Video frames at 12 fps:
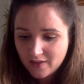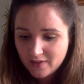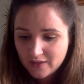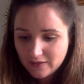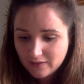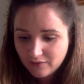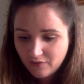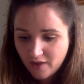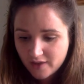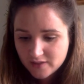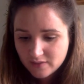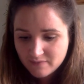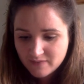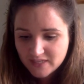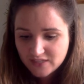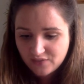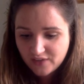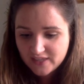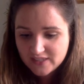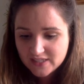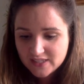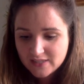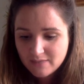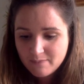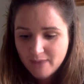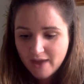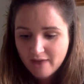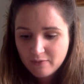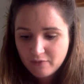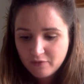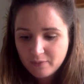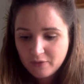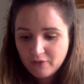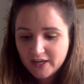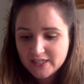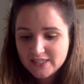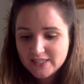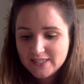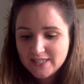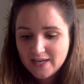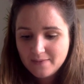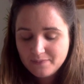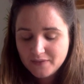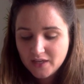The look of hurt on Bee's face is unbearable for McGregor to see.